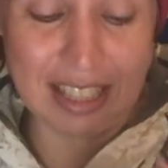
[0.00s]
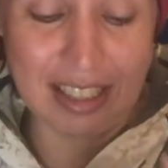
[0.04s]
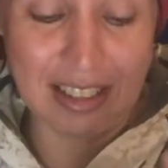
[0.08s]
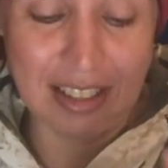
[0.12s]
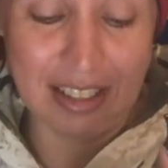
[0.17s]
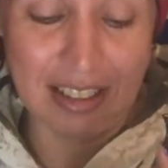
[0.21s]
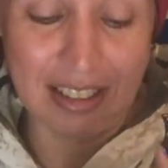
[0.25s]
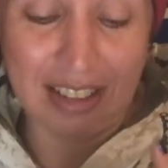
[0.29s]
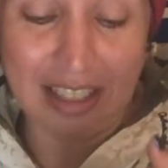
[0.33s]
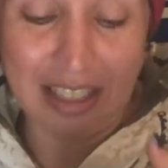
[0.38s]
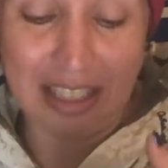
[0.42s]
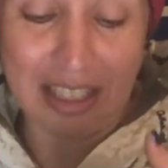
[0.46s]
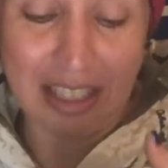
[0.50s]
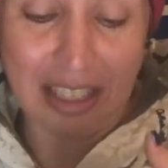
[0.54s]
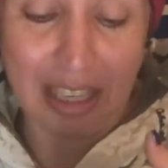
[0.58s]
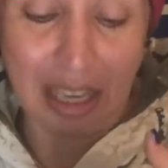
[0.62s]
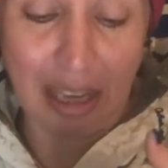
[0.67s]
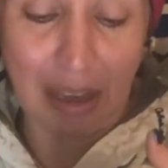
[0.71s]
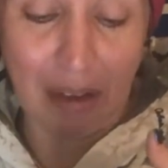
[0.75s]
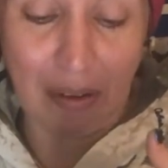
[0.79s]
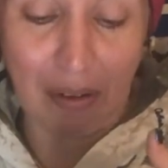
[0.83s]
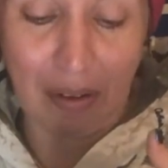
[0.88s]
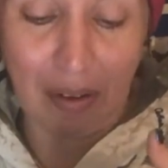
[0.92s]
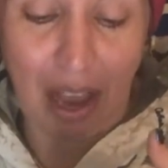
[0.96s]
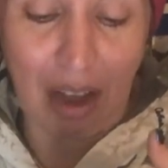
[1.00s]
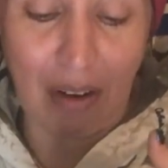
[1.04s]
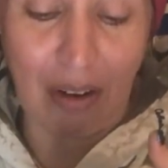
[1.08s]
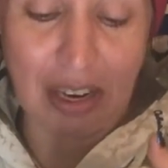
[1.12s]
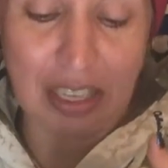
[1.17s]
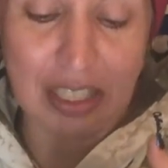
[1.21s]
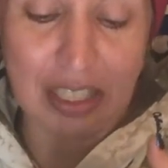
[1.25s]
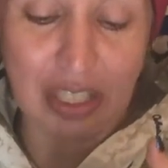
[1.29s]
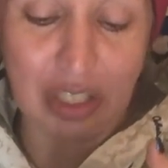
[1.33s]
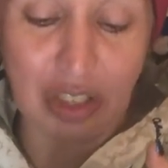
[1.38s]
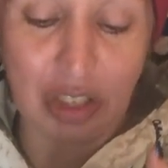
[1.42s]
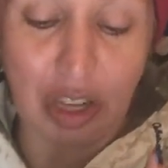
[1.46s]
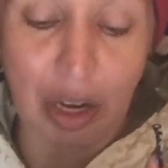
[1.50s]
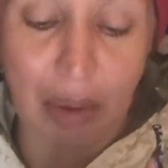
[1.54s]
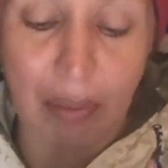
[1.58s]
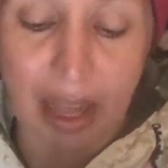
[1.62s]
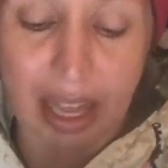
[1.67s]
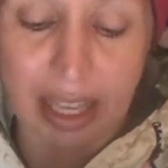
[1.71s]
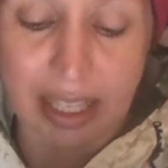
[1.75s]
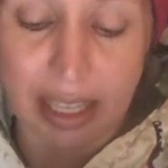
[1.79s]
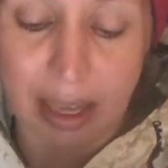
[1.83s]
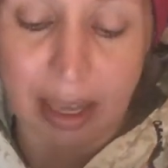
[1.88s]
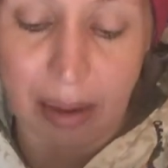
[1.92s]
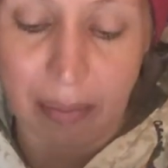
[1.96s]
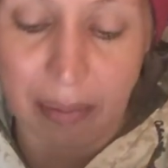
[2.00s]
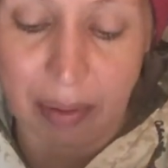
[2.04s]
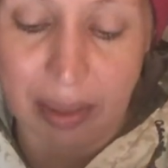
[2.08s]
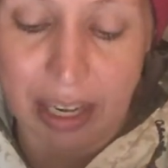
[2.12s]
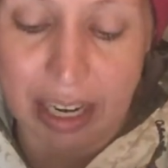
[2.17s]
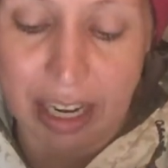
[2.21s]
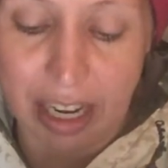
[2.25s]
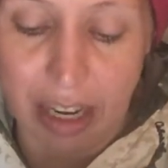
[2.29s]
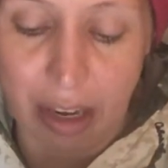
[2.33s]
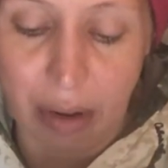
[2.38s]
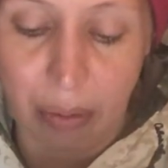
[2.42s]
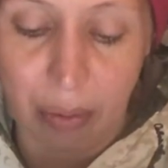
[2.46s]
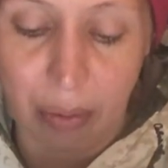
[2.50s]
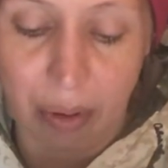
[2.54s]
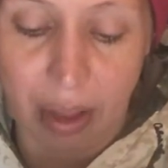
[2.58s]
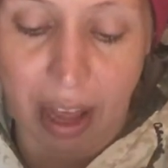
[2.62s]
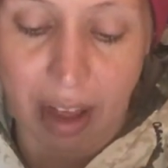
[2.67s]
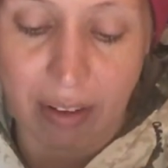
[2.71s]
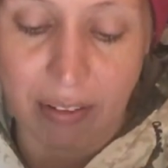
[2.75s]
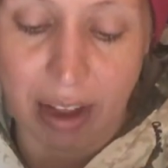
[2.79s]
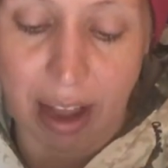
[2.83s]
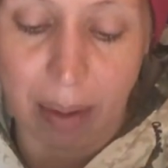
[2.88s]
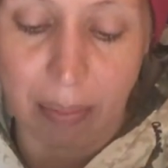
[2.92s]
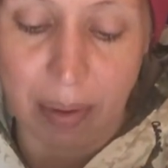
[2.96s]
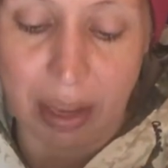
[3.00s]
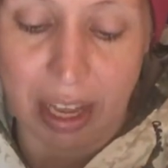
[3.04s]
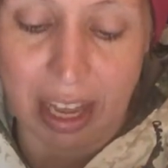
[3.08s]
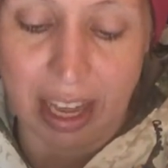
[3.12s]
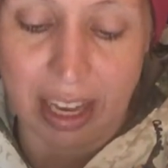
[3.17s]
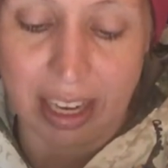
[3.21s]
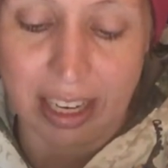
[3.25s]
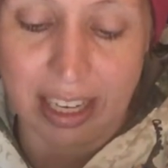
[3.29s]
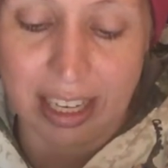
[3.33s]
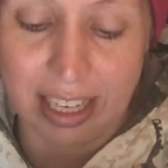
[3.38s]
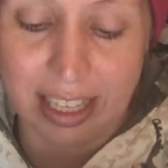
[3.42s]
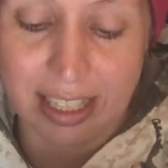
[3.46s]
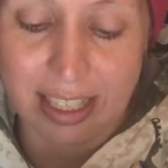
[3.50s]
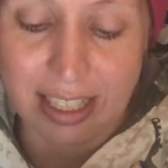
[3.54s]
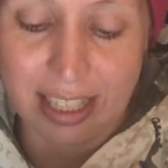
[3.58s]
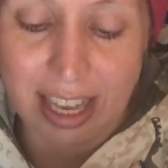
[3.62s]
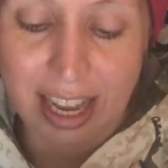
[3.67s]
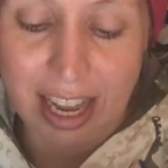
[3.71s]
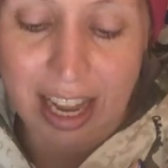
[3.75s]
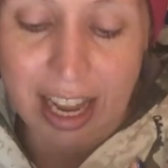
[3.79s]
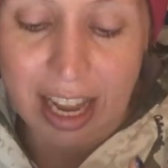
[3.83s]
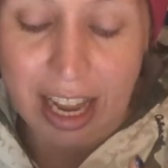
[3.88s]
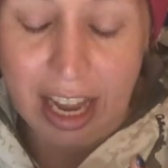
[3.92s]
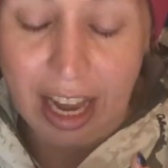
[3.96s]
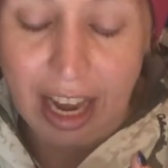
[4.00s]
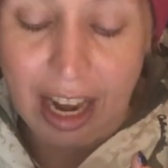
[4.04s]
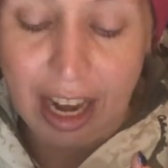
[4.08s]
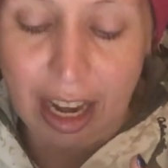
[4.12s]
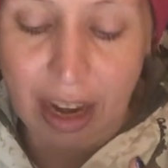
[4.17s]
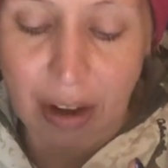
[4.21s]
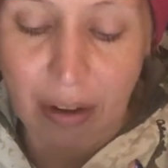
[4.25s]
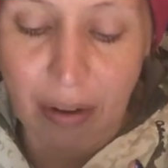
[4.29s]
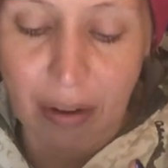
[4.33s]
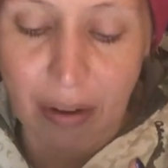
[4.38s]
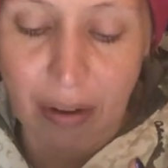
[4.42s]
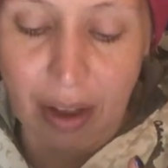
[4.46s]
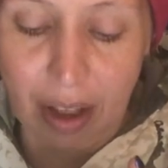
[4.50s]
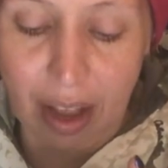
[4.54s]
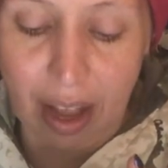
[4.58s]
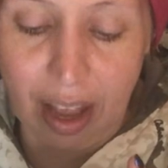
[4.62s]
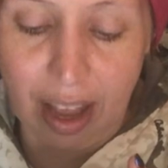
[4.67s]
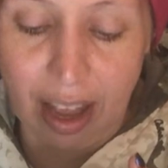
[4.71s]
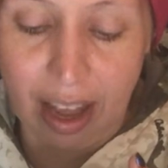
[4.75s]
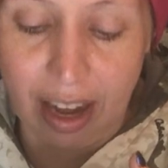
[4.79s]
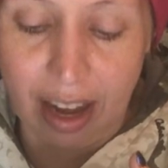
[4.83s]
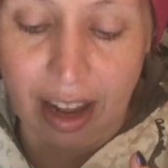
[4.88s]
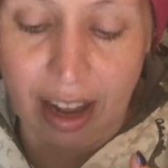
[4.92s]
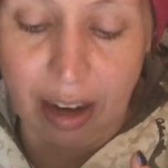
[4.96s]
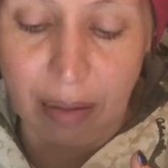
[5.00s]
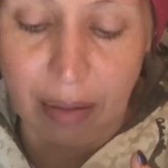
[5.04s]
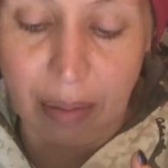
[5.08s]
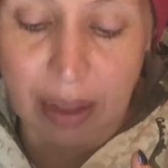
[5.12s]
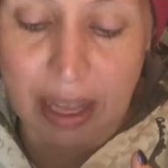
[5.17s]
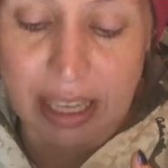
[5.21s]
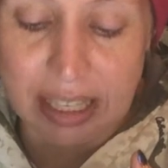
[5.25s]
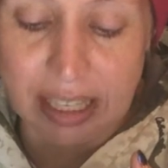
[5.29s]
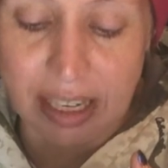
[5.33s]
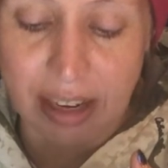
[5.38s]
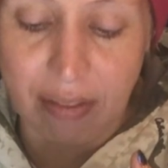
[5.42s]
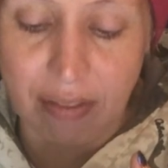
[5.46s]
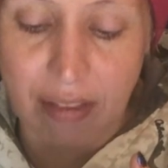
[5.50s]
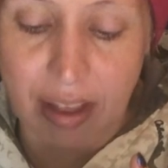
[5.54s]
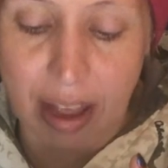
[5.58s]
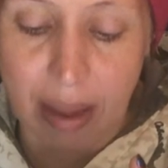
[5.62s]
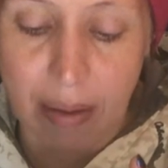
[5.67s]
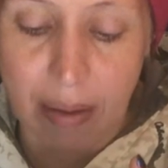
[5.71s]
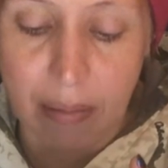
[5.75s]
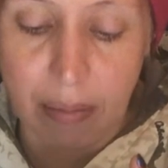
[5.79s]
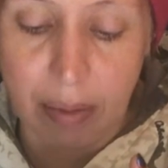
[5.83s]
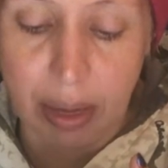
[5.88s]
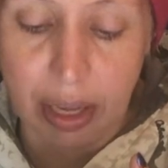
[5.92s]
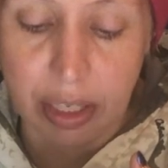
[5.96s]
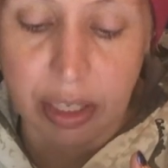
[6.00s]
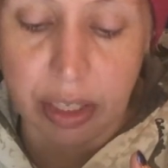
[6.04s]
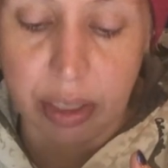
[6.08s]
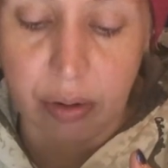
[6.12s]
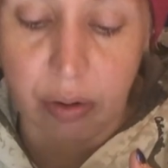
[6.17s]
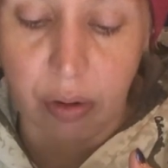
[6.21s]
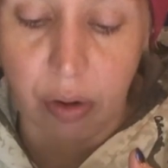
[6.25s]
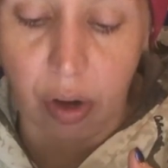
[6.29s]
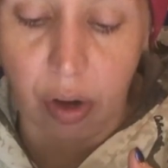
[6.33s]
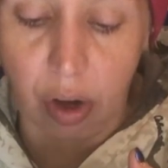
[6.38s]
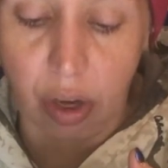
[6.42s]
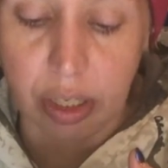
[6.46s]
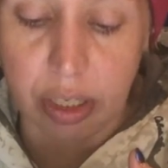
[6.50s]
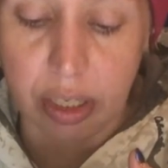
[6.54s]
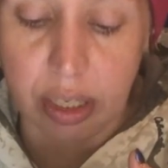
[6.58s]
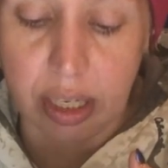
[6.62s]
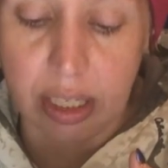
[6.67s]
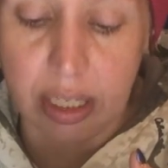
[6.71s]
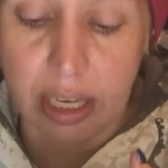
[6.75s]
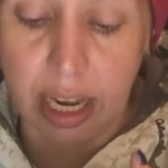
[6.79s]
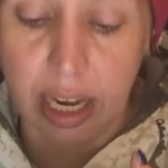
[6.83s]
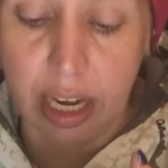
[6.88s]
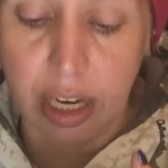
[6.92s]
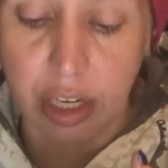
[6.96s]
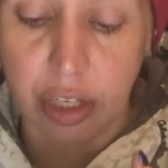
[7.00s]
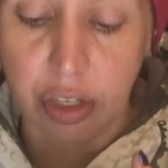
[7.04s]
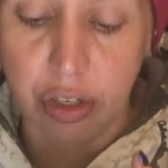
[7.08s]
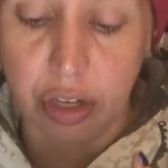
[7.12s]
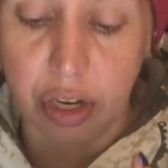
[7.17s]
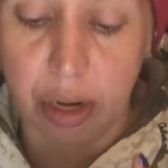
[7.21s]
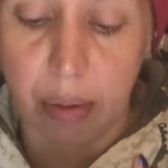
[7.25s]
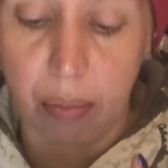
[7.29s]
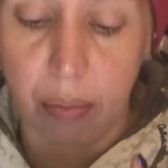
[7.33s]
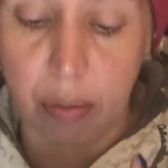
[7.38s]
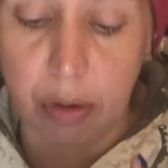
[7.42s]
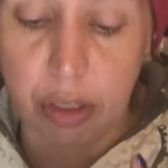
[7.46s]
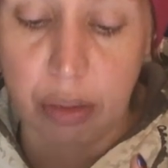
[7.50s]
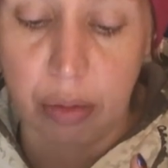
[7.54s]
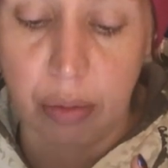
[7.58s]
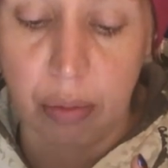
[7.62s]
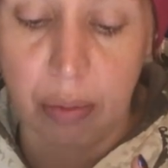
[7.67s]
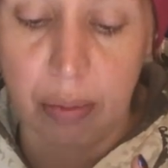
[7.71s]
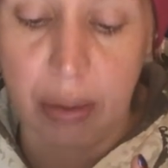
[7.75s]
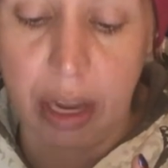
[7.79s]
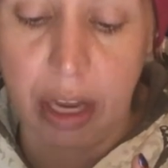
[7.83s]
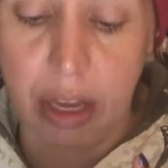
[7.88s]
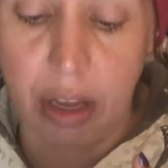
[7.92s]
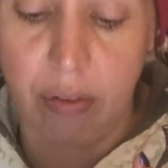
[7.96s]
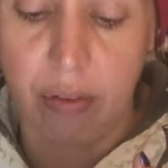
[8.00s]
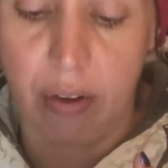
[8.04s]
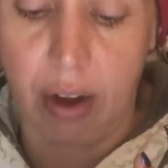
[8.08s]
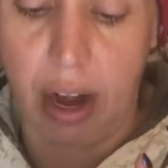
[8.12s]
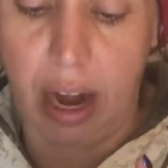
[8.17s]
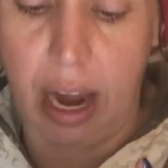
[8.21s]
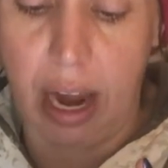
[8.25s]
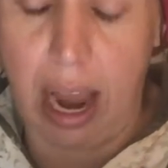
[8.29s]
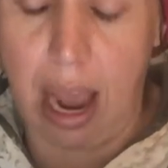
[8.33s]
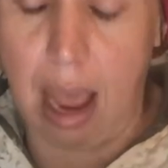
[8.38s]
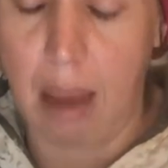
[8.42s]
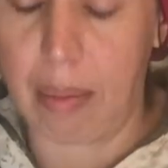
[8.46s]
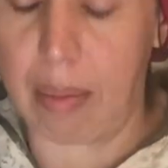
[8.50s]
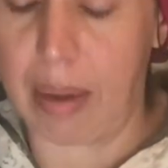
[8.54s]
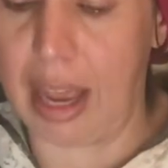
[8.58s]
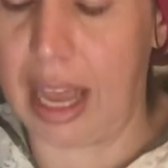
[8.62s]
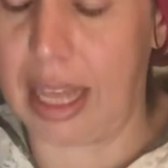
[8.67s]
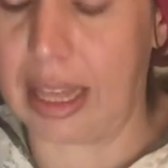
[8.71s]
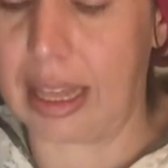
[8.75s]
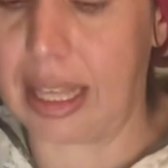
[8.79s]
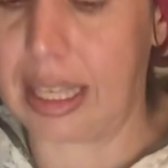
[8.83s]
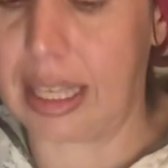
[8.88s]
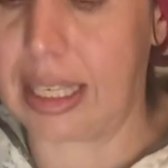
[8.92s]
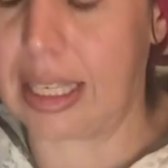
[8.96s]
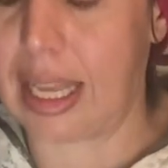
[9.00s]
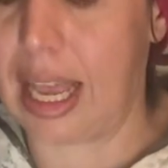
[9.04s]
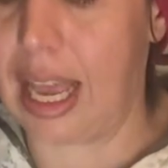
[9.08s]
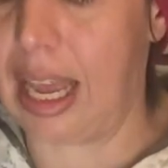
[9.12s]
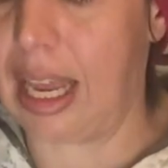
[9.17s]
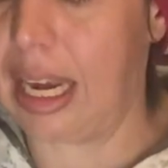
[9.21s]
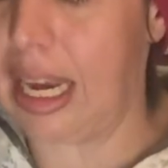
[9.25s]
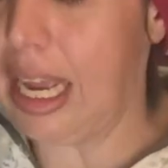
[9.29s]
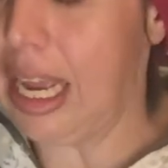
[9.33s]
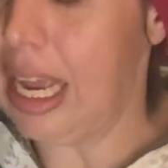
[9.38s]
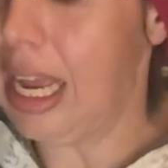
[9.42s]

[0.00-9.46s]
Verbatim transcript: This is cute. Anyways, the trip that's completing you will have happy endings. You an unpleasant event may soon cause you to take a trip, which will make you very happy at this end.